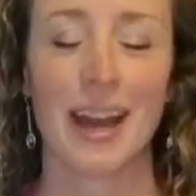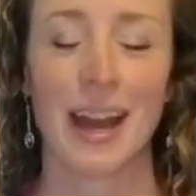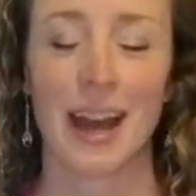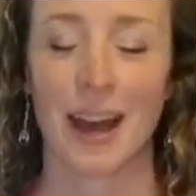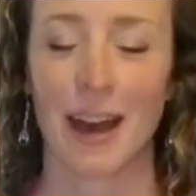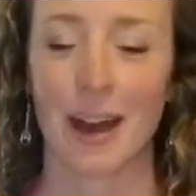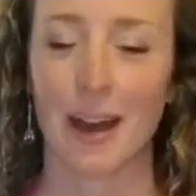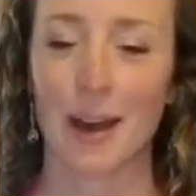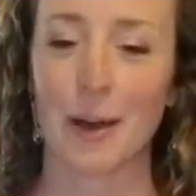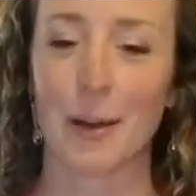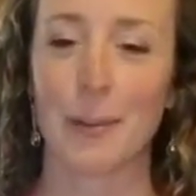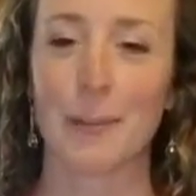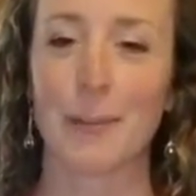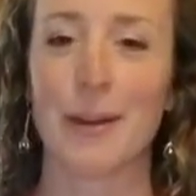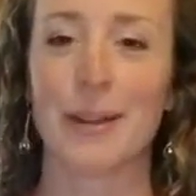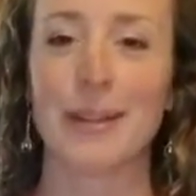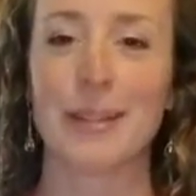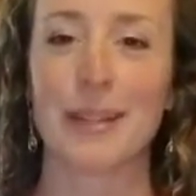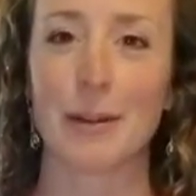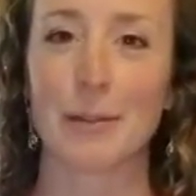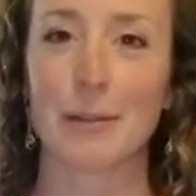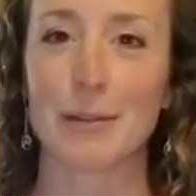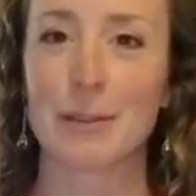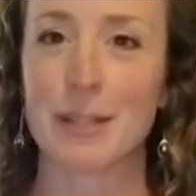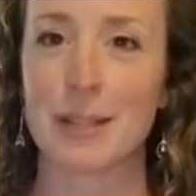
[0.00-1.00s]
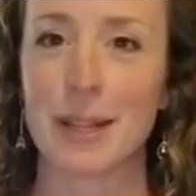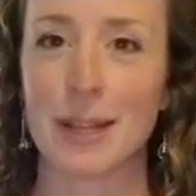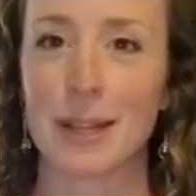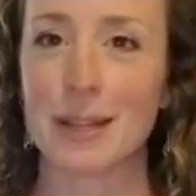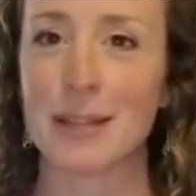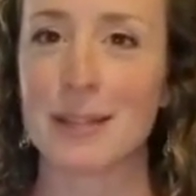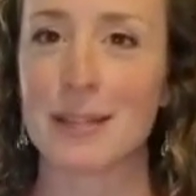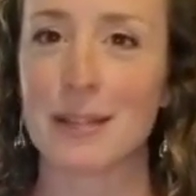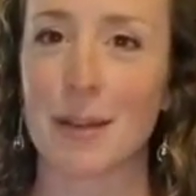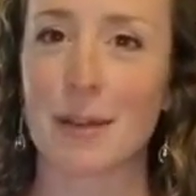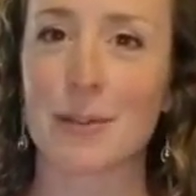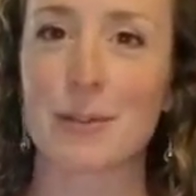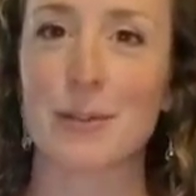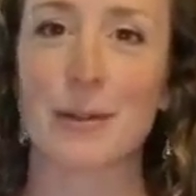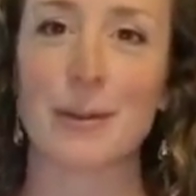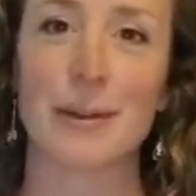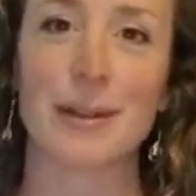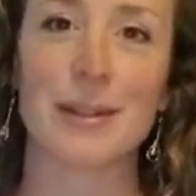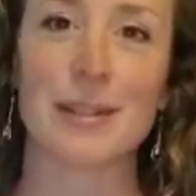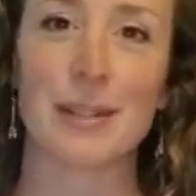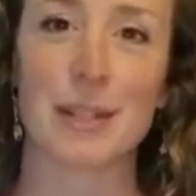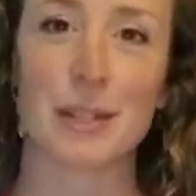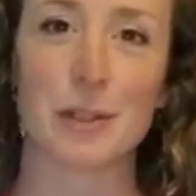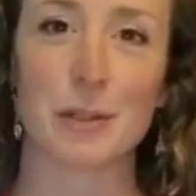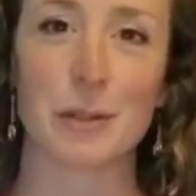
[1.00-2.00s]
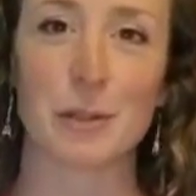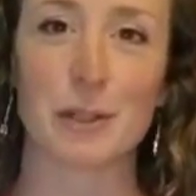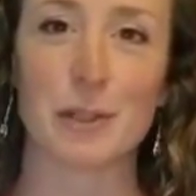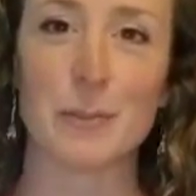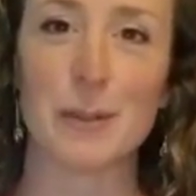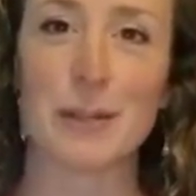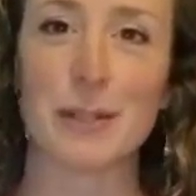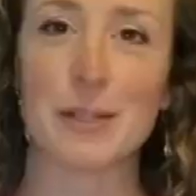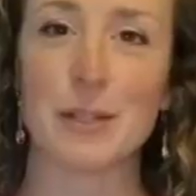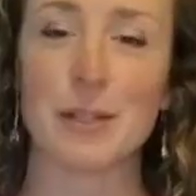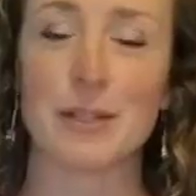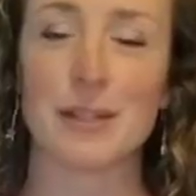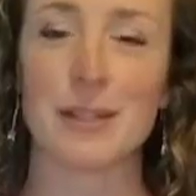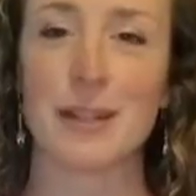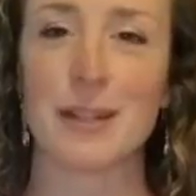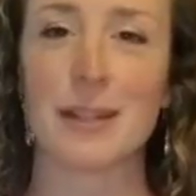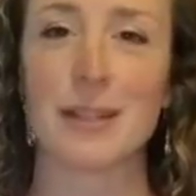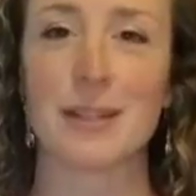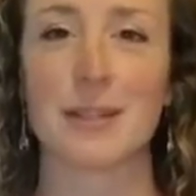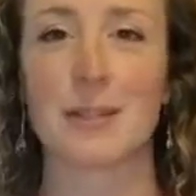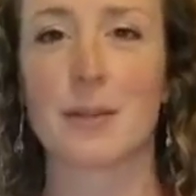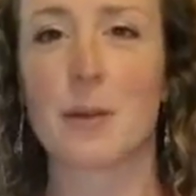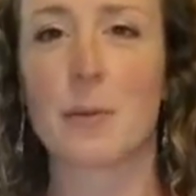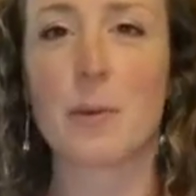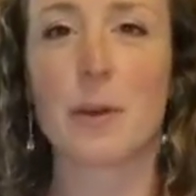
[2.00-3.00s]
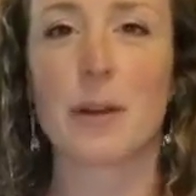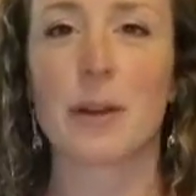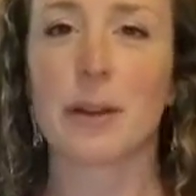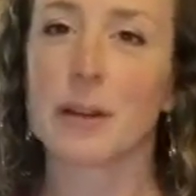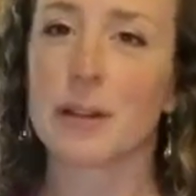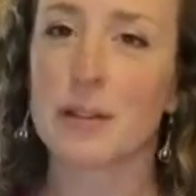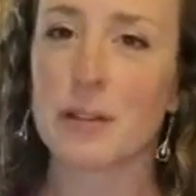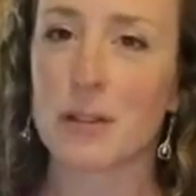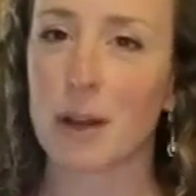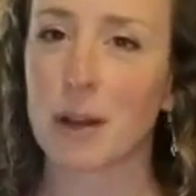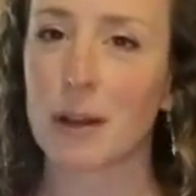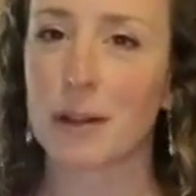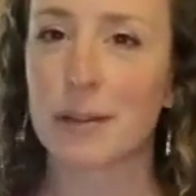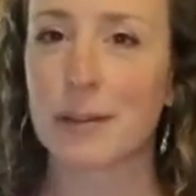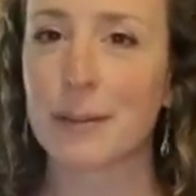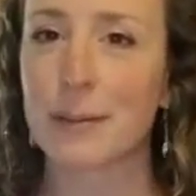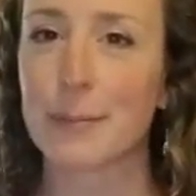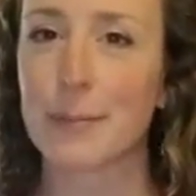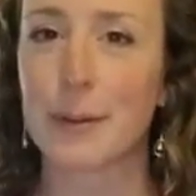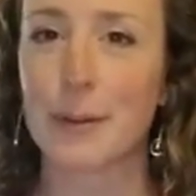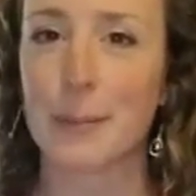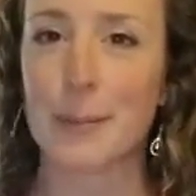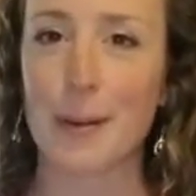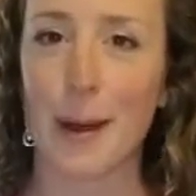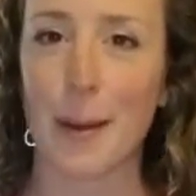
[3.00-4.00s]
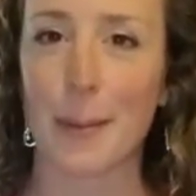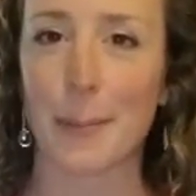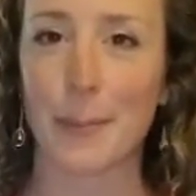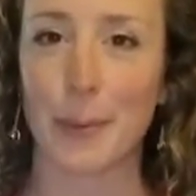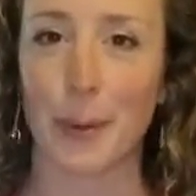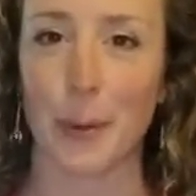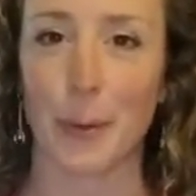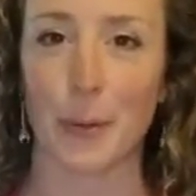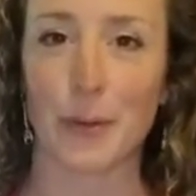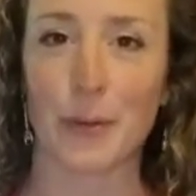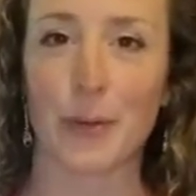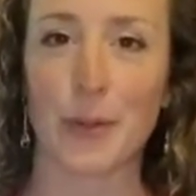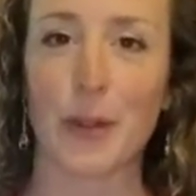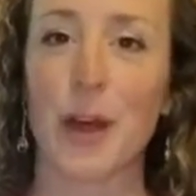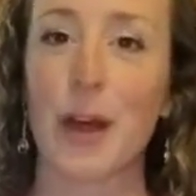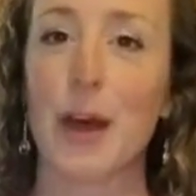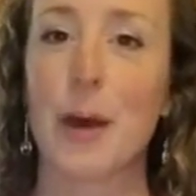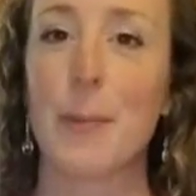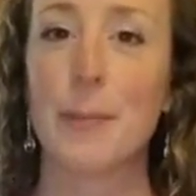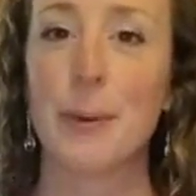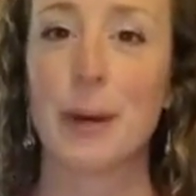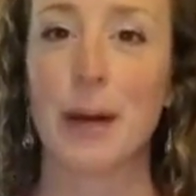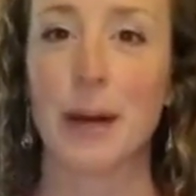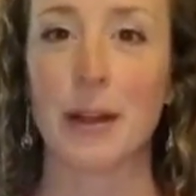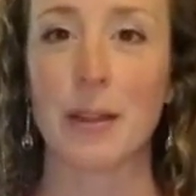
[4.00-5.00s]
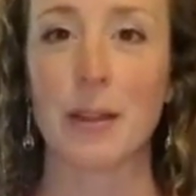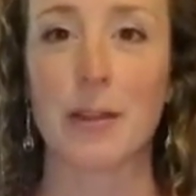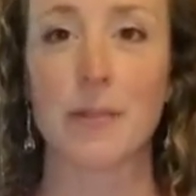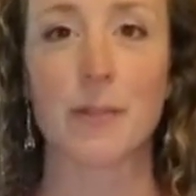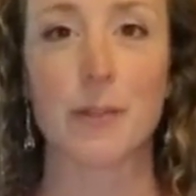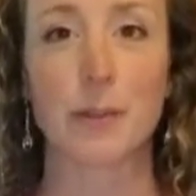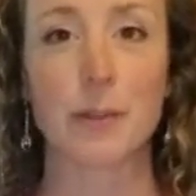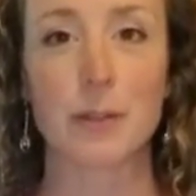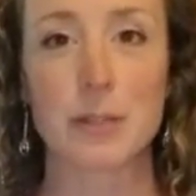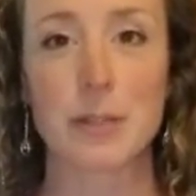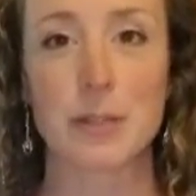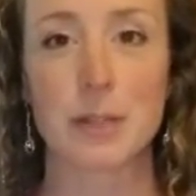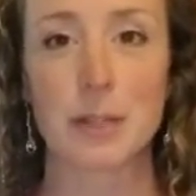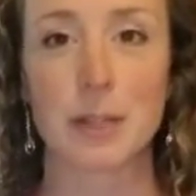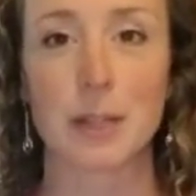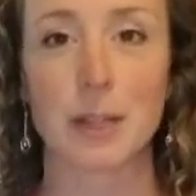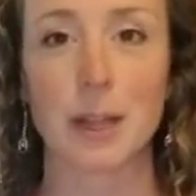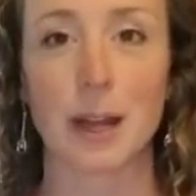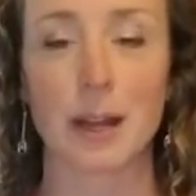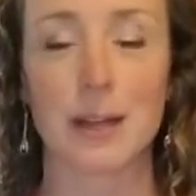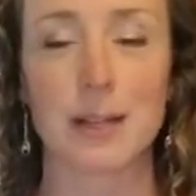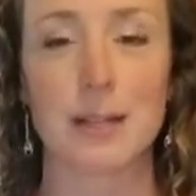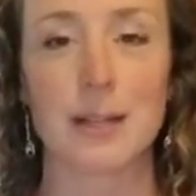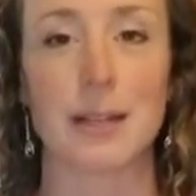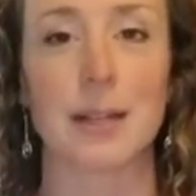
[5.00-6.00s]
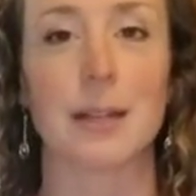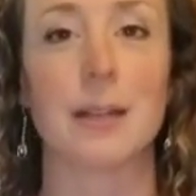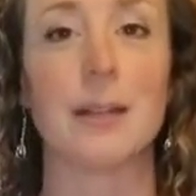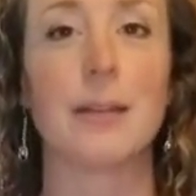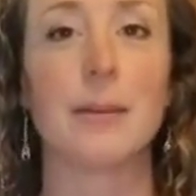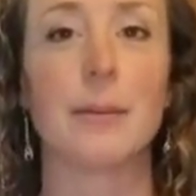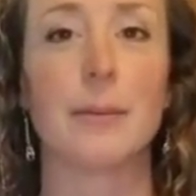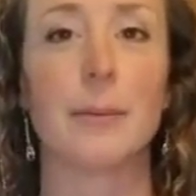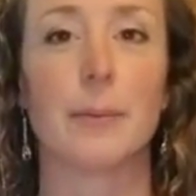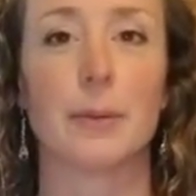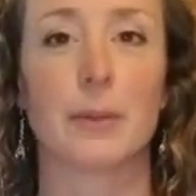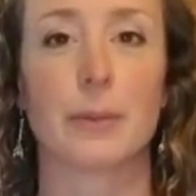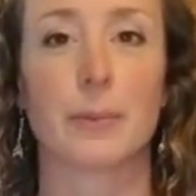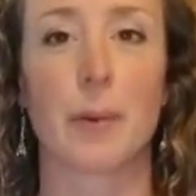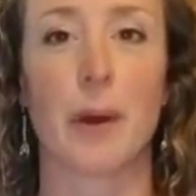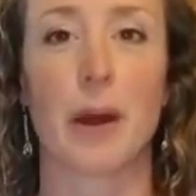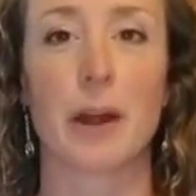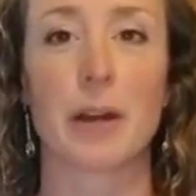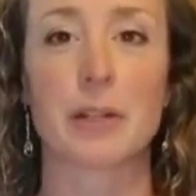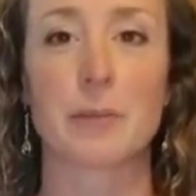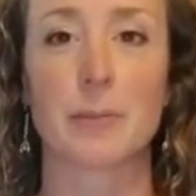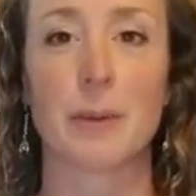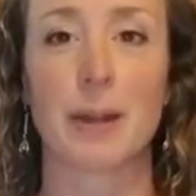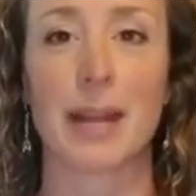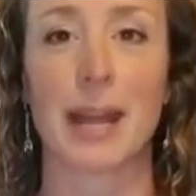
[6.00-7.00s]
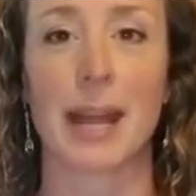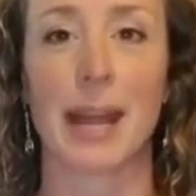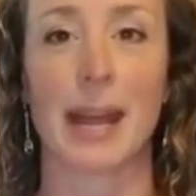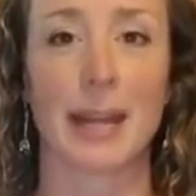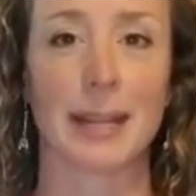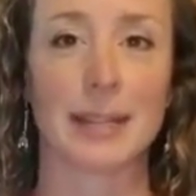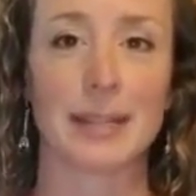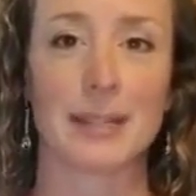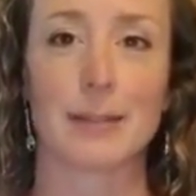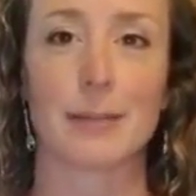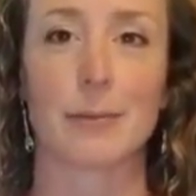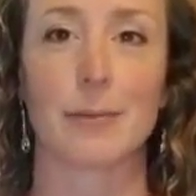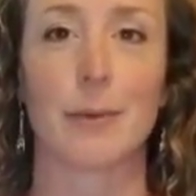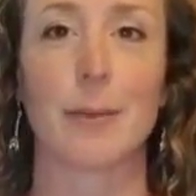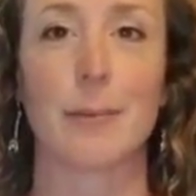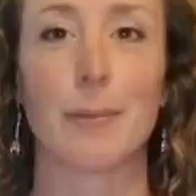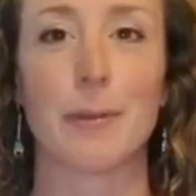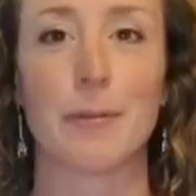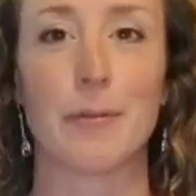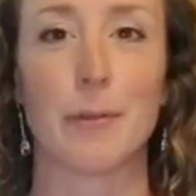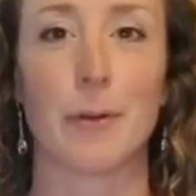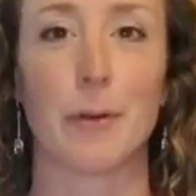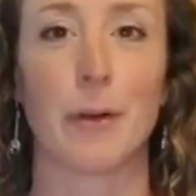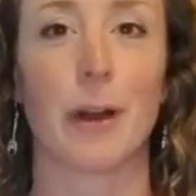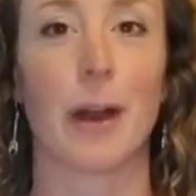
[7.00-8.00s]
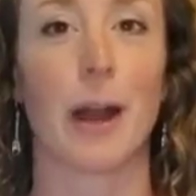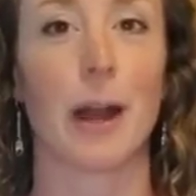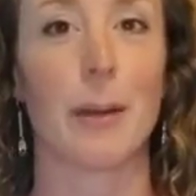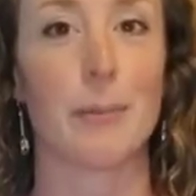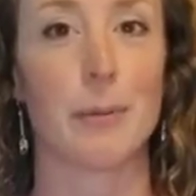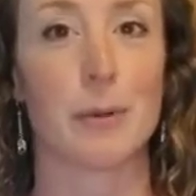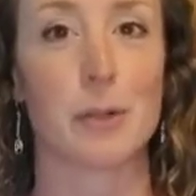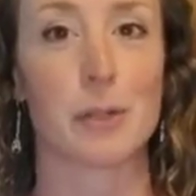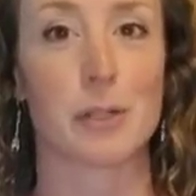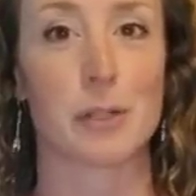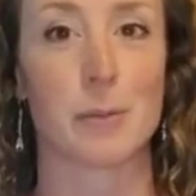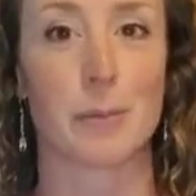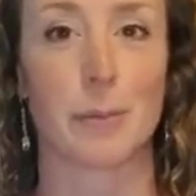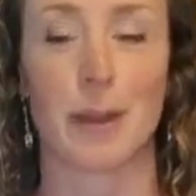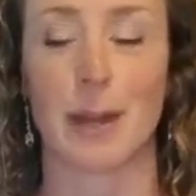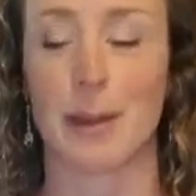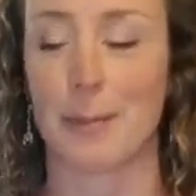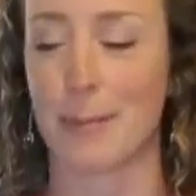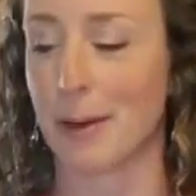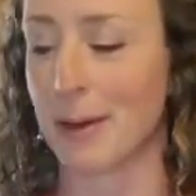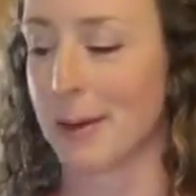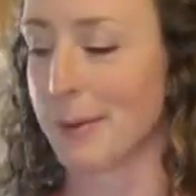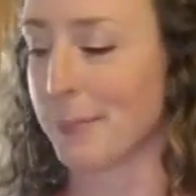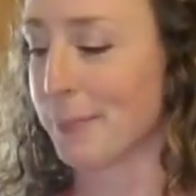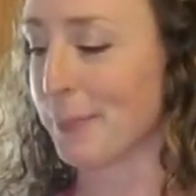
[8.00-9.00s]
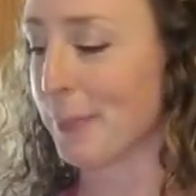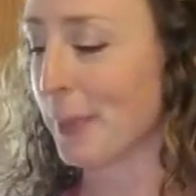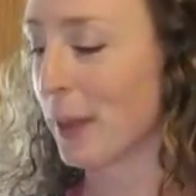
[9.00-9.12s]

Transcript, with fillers: Um, now today is also Endangered Species Day, so we're going to talk a little bit about both. But the first thing I did was wash my hands right before I pushed the play button.